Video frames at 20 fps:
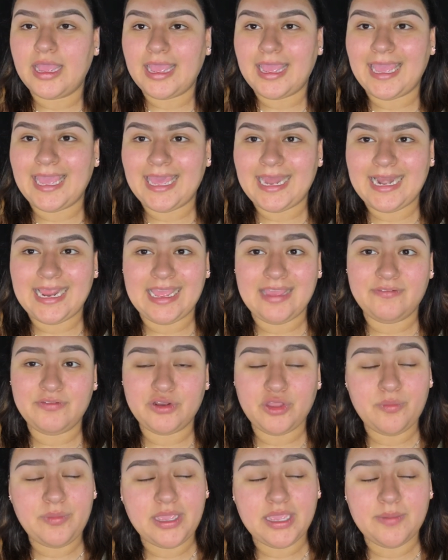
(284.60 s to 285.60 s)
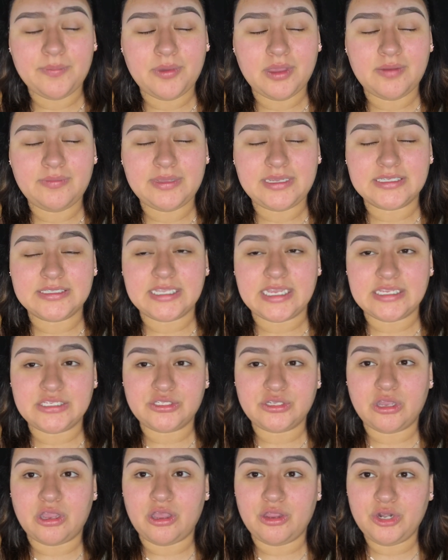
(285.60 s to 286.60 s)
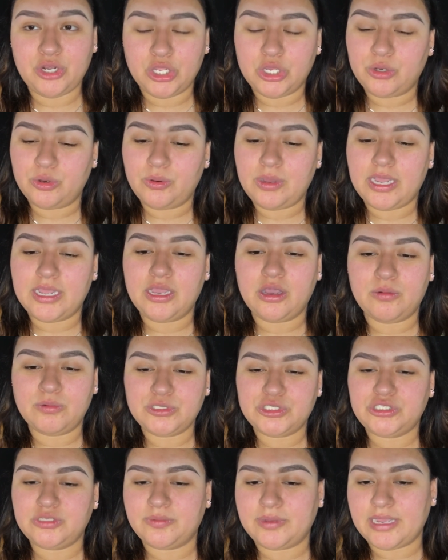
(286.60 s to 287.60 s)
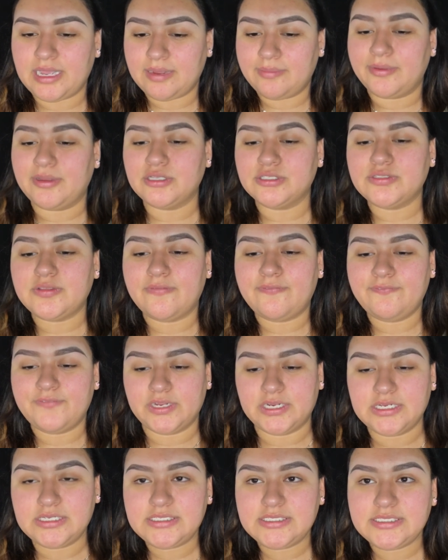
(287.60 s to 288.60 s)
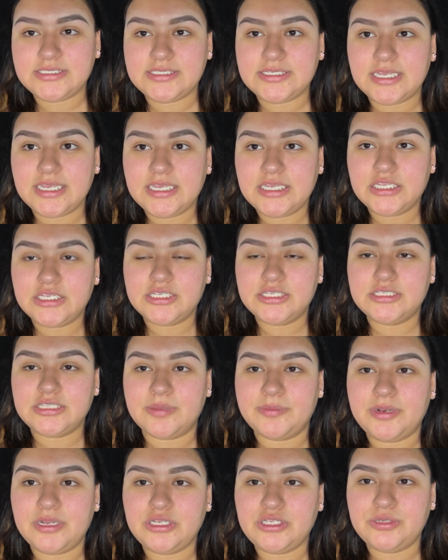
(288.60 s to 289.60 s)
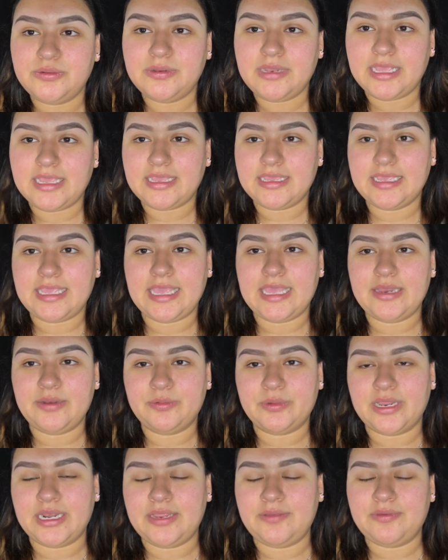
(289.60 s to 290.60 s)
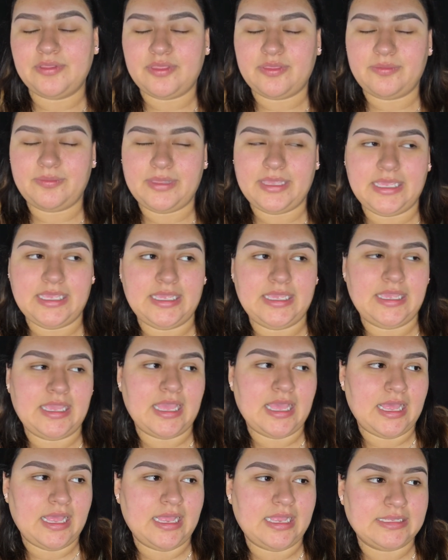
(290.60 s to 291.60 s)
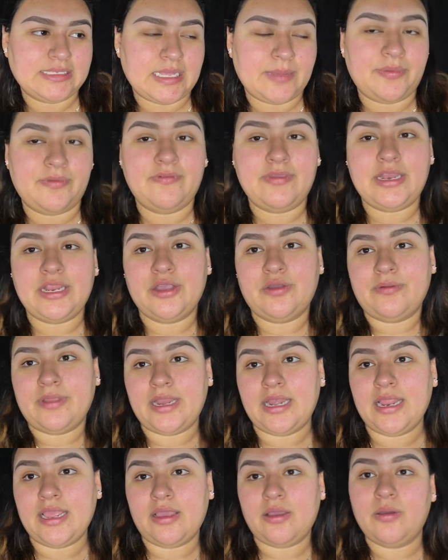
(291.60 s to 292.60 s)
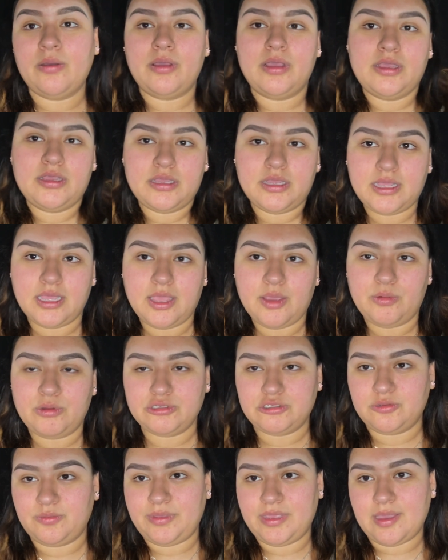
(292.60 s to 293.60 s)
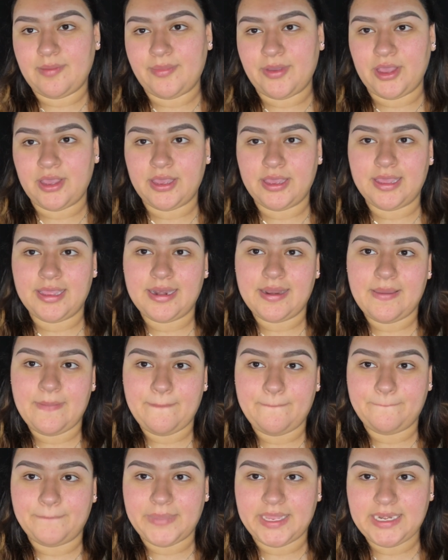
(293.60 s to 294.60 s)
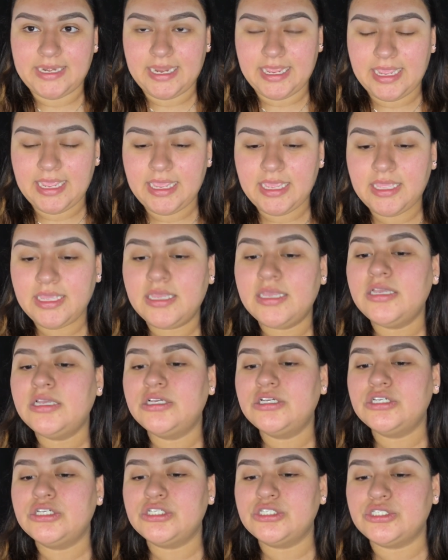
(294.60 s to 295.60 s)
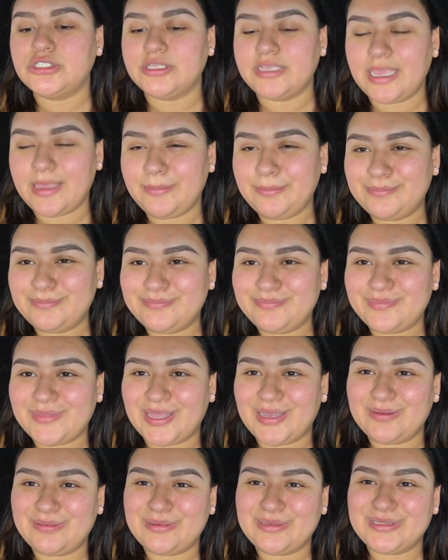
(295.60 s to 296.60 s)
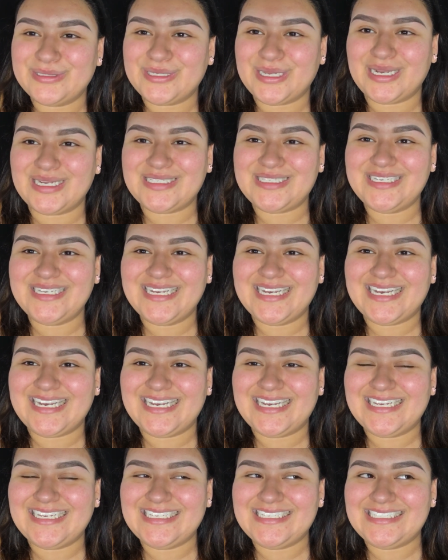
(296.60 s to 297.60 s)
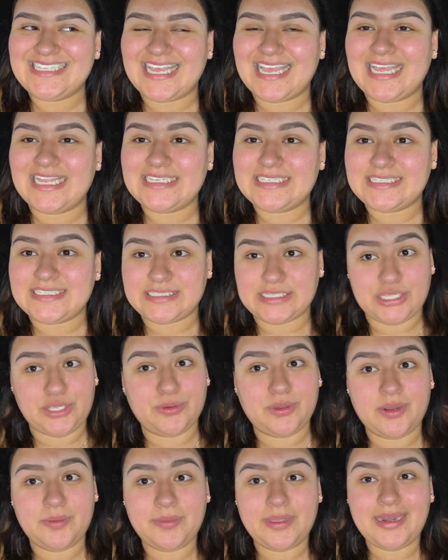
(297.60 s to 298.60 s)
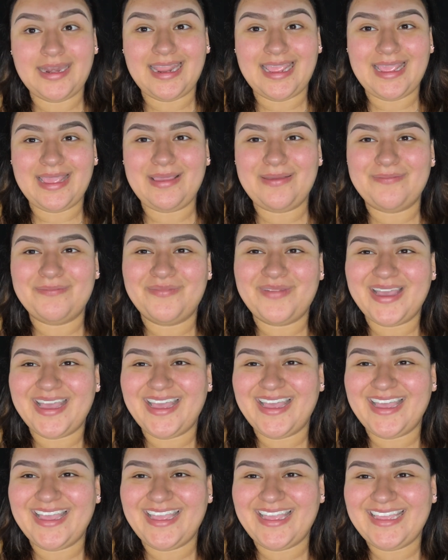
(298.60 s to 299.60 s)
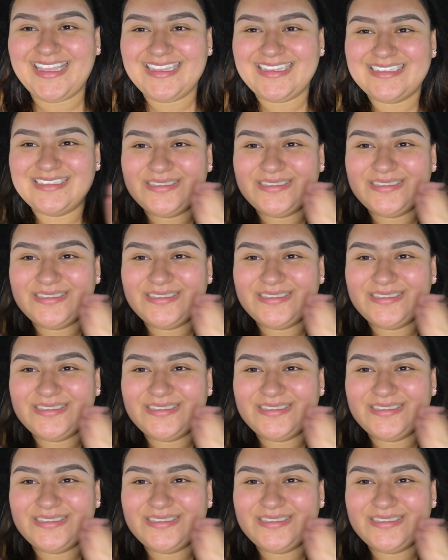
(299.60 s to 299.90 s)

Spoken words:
And I have no makeup on because, as y'all know, I always do my eyebrows first. So I'm going to do like a get ready with me type of video right now, which will be up on Monday. So yeah, I will talk to you guys and see you on Monday. Bye.